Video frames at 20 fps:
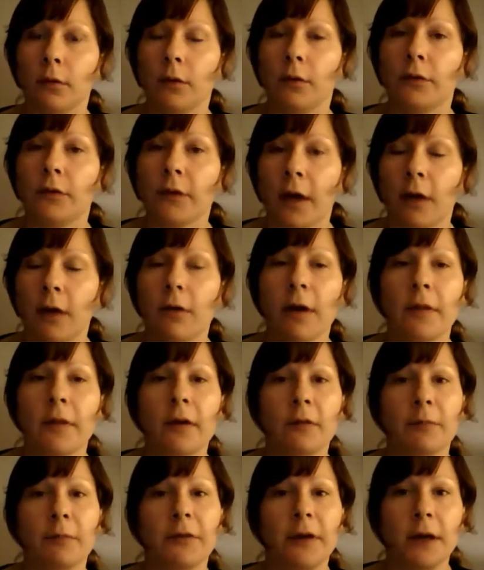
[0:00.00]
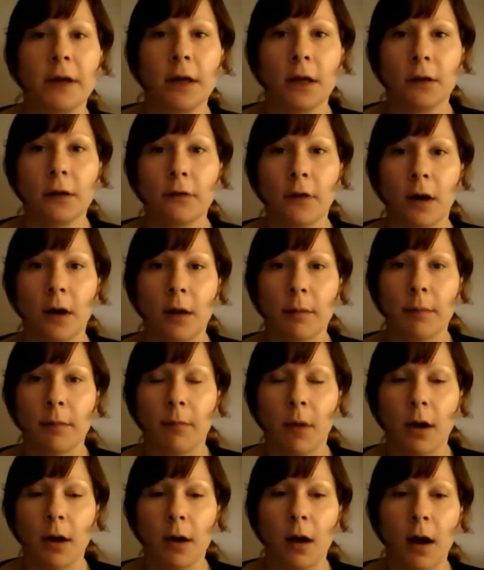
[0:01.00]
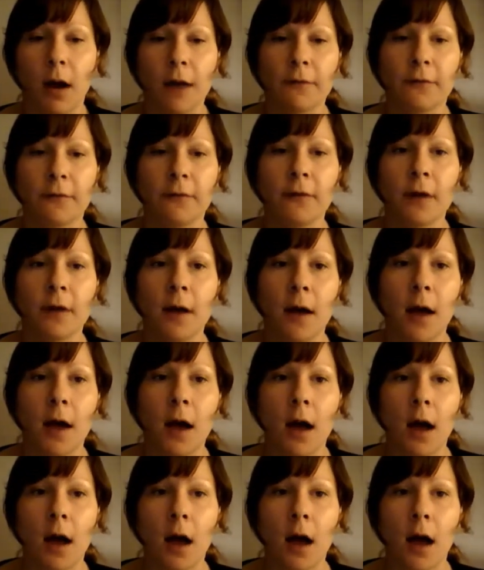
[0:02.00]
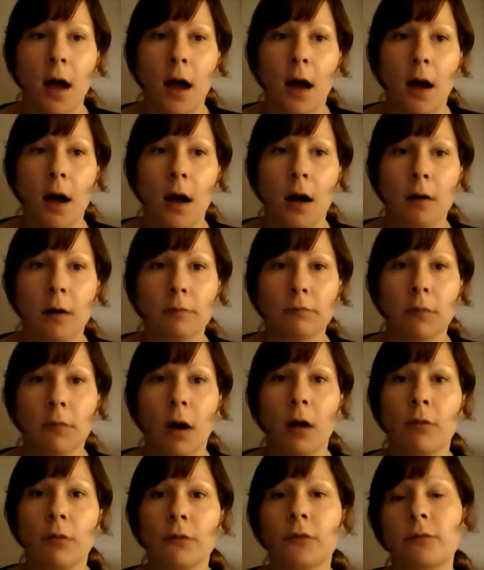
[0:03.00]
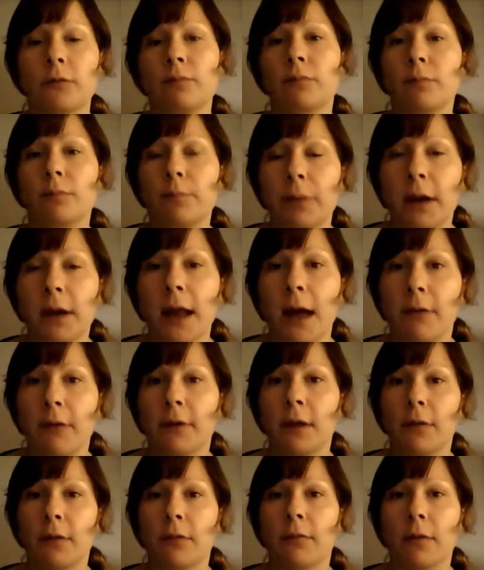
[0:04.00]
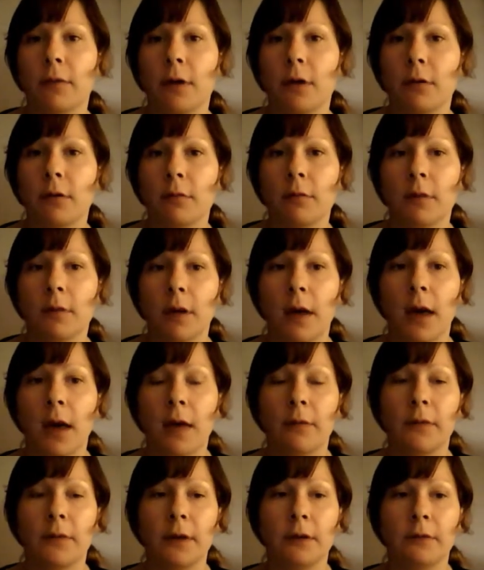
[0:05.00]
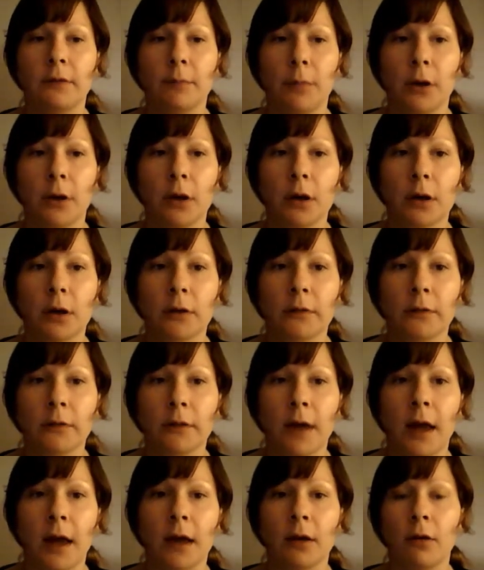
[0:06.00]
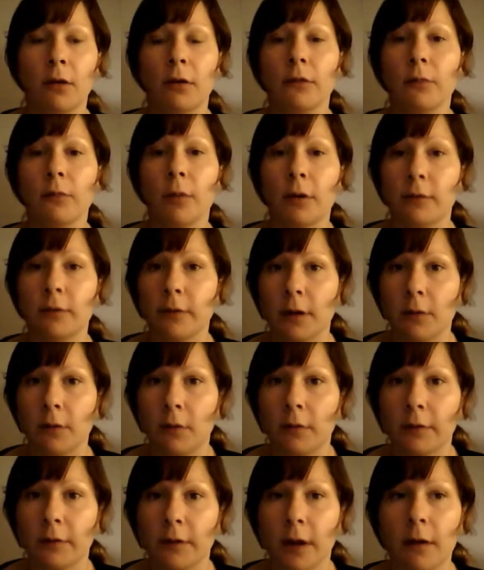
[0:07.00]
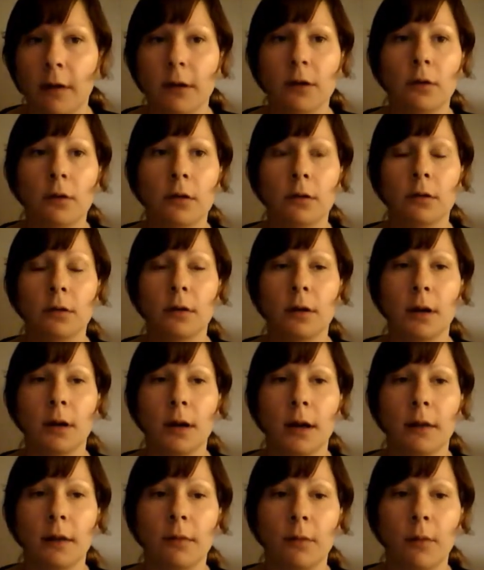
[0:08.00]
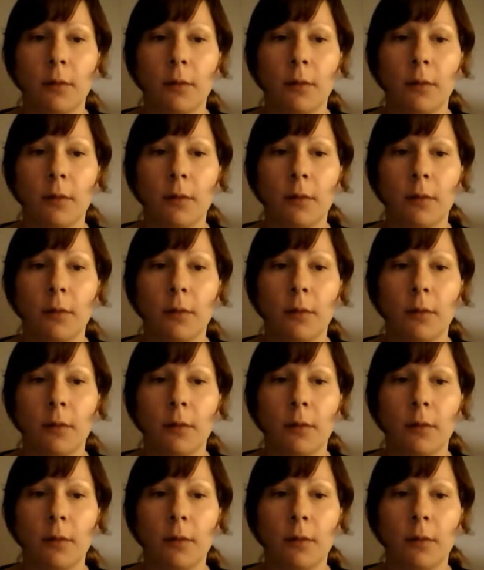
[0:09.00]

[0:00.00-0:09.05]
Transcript: So at this particular time in my life, I was ploughing through these books and I was wondering what was going on in